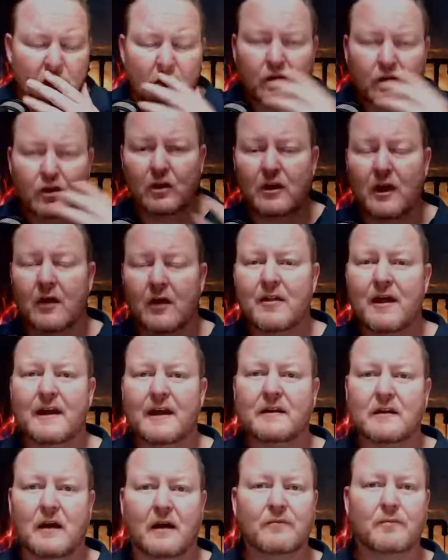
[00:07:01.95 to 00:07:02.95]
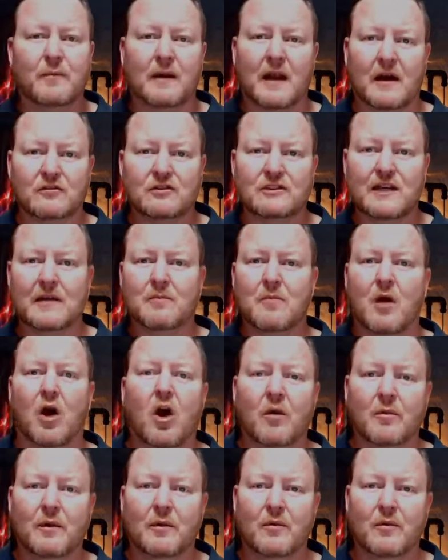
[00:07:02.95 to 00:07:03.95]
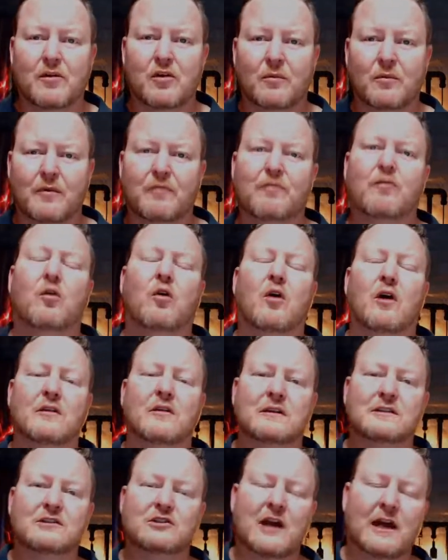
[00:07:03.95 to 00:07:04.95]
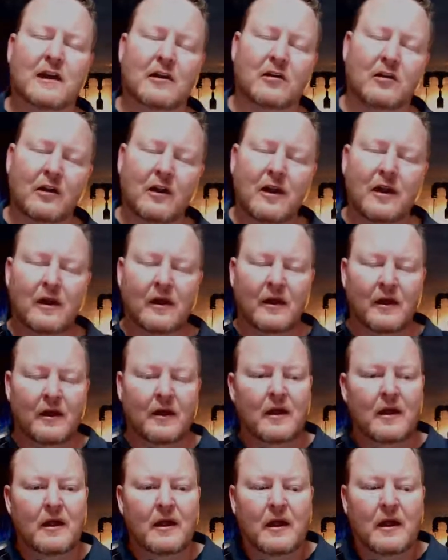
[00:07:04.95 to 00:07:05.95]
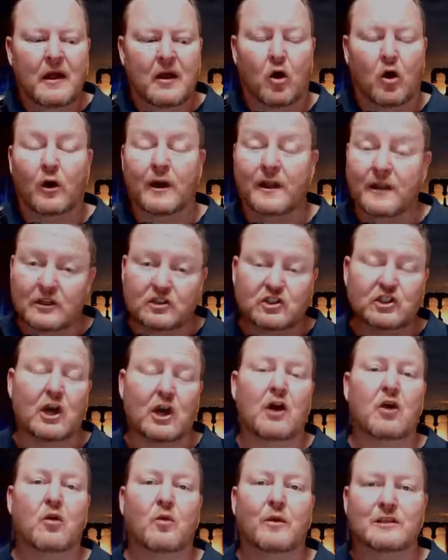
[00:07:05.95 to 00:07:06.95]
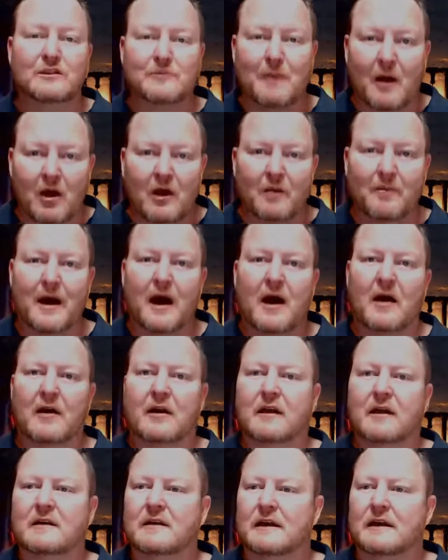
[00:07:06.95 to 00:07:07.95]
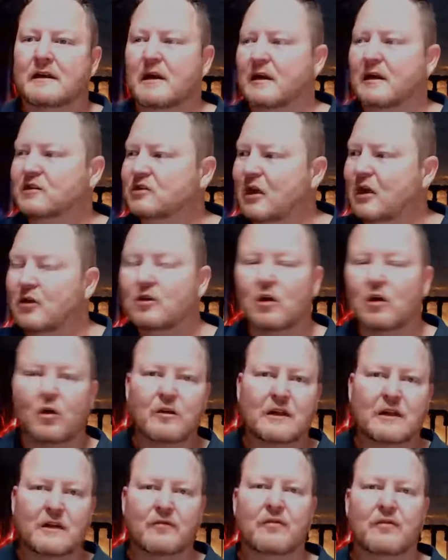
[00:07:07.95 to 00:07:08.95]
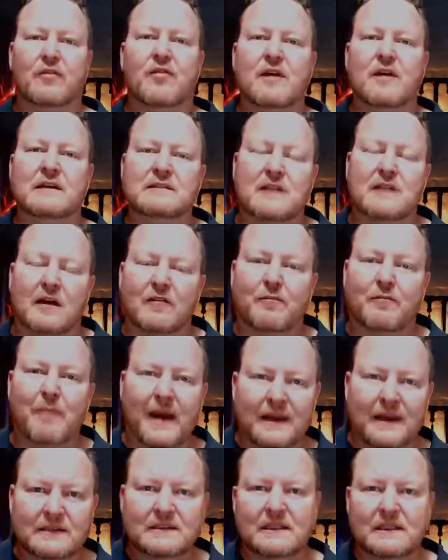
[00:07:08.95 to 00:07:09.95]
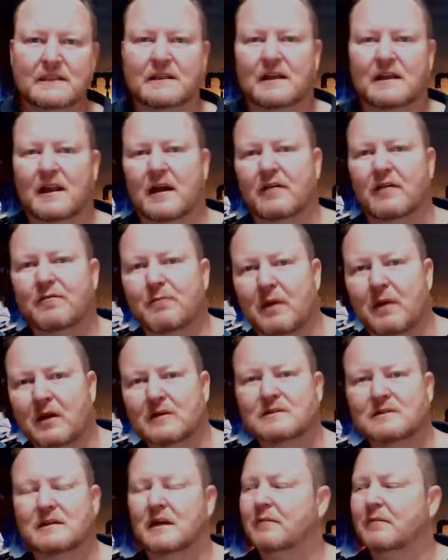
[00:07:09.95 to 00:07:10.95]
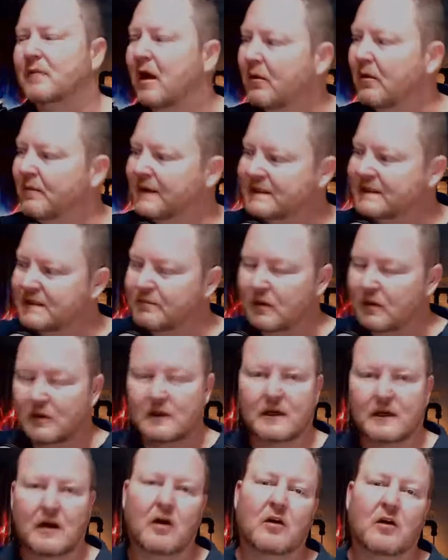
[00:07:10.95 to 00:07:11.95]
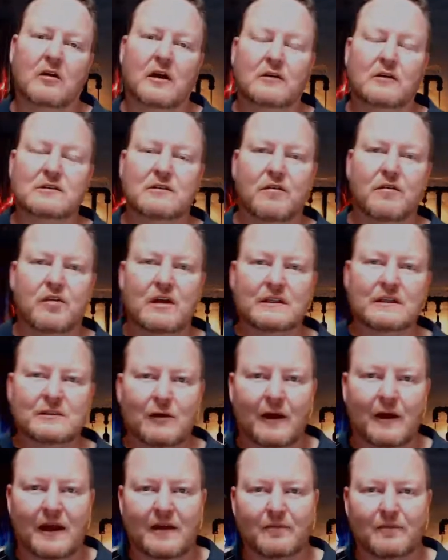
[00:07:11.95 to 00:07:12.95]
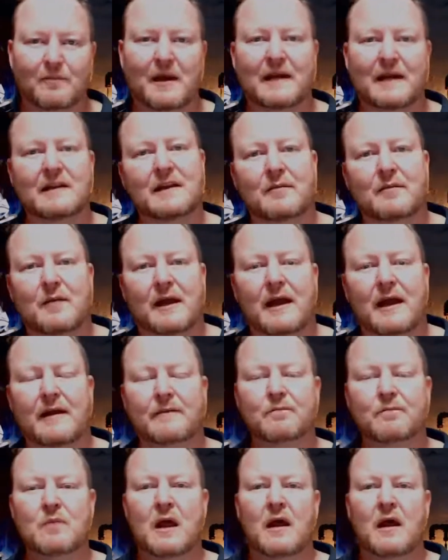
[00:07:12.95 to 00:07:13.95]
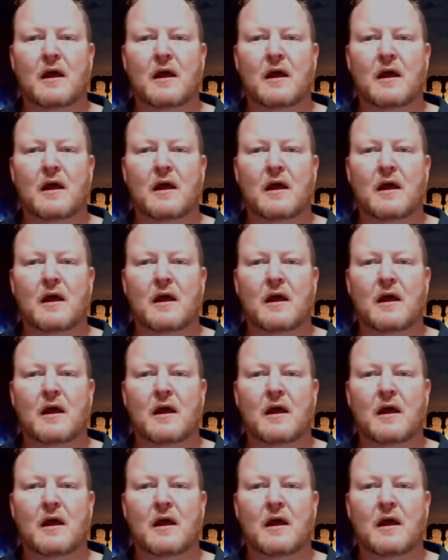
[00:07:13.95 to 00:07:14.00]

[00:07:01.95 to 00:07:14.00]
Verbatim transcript: you know that I've, when I've shared my hobby with you before on this channel or in the show, we spoke about it and I showed you all the different things that I've painted and I've built and I'm now busy building a whole host of things so I can paint them again.